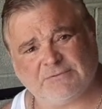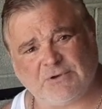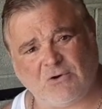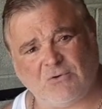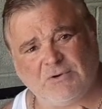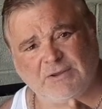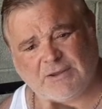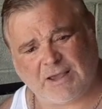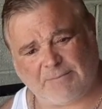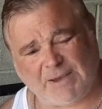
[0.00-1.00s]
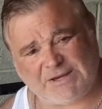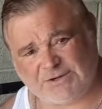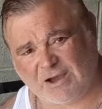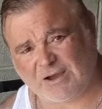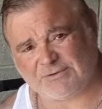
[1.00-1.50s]
So I may
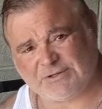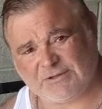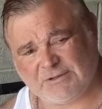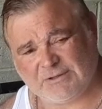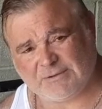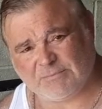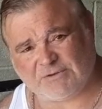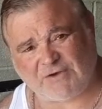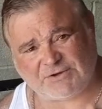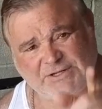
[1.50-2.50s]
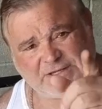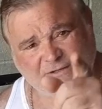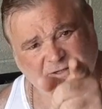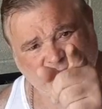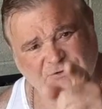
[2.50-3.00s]
not. But if I
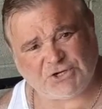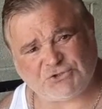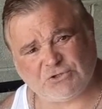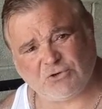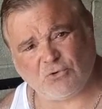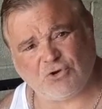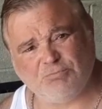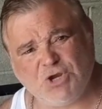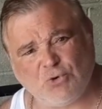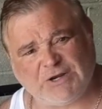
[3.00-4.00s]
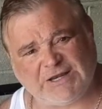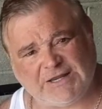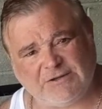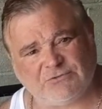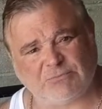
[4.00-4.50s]
did, it'd teach you a little humility
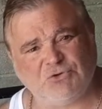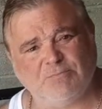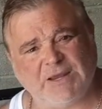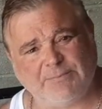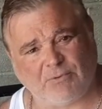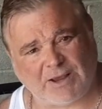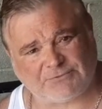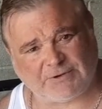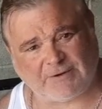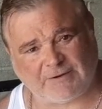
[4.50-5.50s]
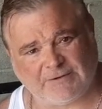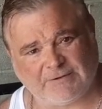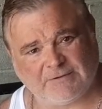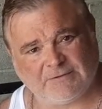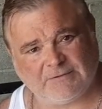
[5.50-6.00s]
to some of you people out there.
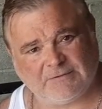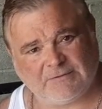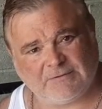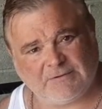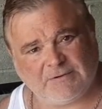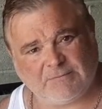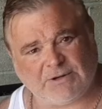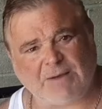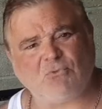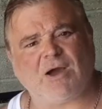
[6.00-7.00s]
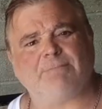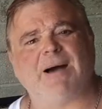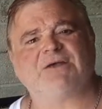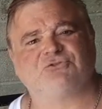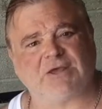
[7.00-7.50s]
But I'm going to have
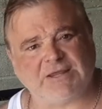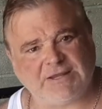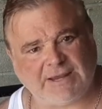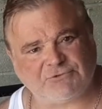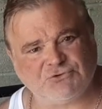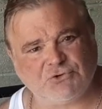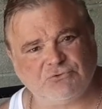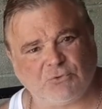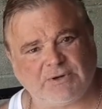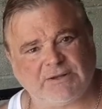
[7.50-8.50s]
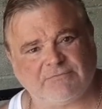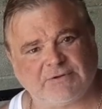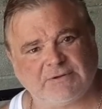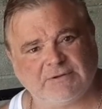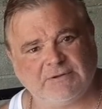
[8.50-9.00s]
my say after June 20th.
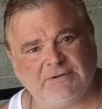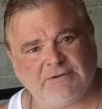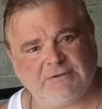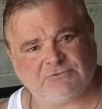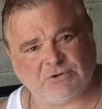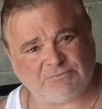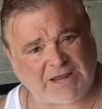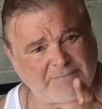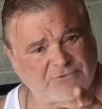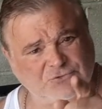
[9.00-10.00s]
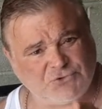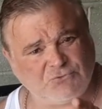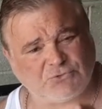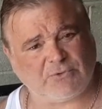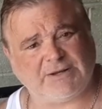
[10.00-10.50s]
Sometime after
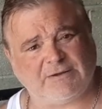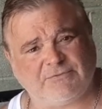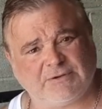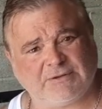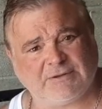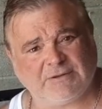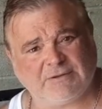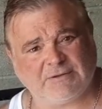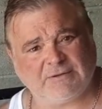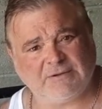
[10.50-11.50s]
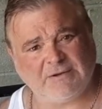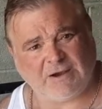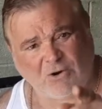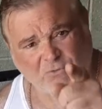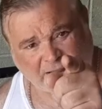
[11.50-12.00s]
June 20th,
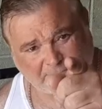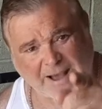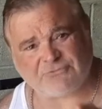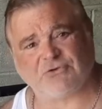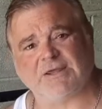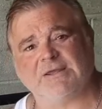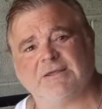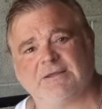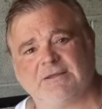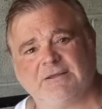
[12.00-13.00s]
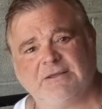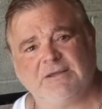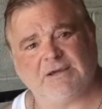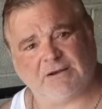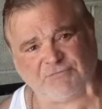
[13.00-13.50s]
I'm going to have my say.
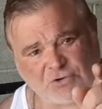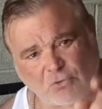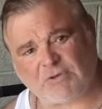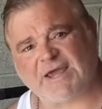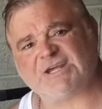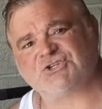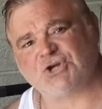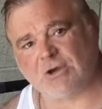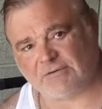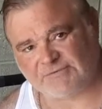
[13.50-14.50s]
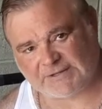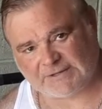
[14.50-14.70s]
And if you don't like it, it's tough.